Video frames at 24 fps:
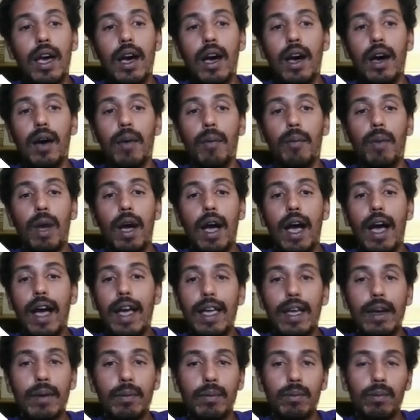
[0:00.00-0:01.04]

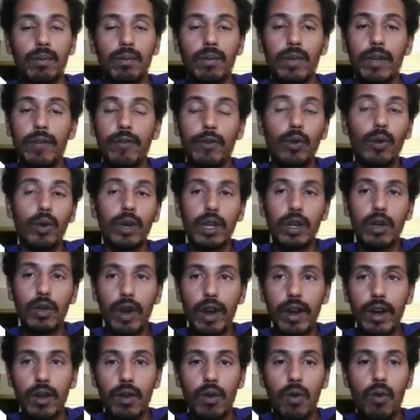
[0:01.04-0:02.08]
If you want to
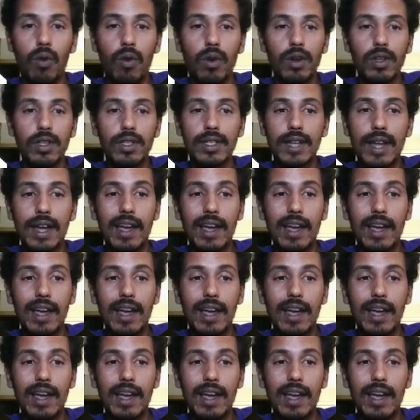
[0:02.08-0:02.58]
create a course,